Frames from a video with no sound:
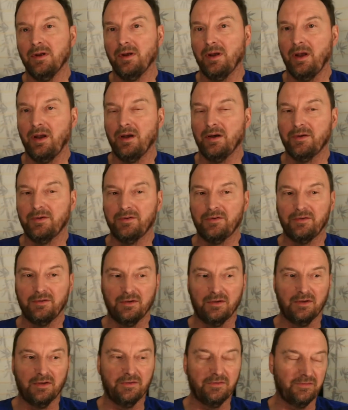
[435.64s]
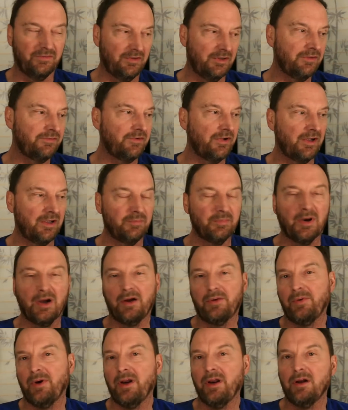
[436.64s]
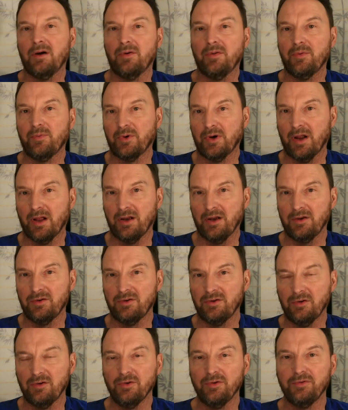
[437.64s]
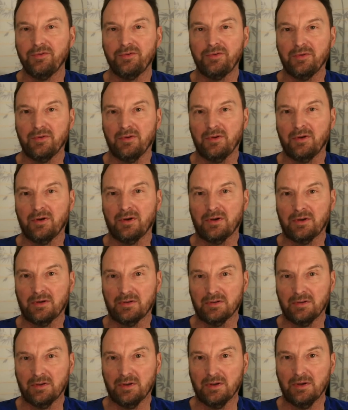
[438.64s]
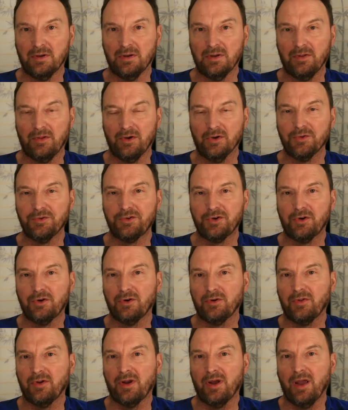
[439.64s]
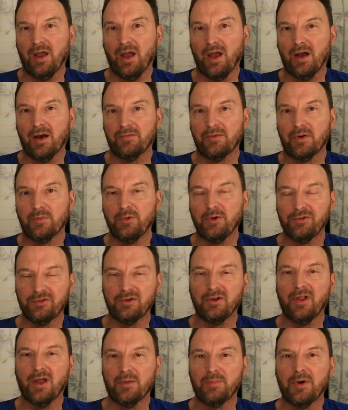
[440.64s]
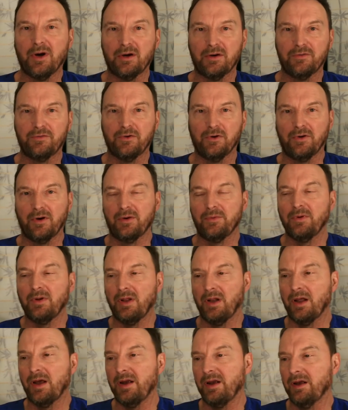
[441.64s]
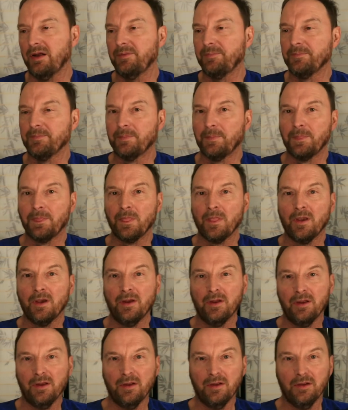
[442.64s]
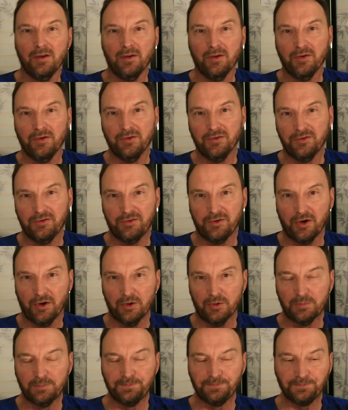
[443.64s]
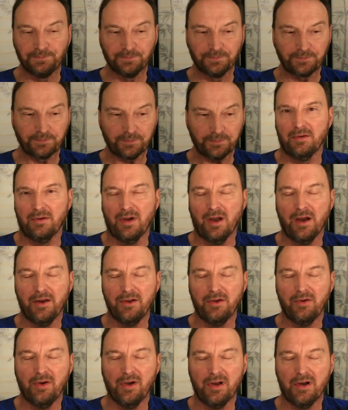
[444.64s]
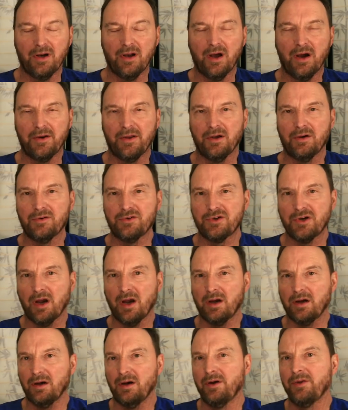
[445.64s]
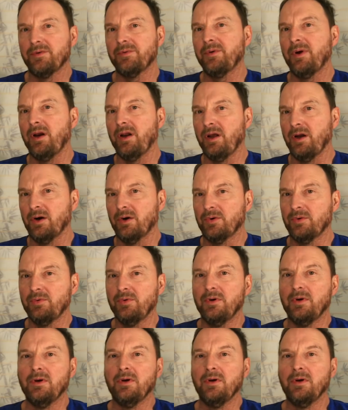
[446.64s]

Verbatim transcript: And if I could buy a radio where I could use the the old Turner that I have, I'm used to that microphone. I really like it. So, how do you get an audio check on the radio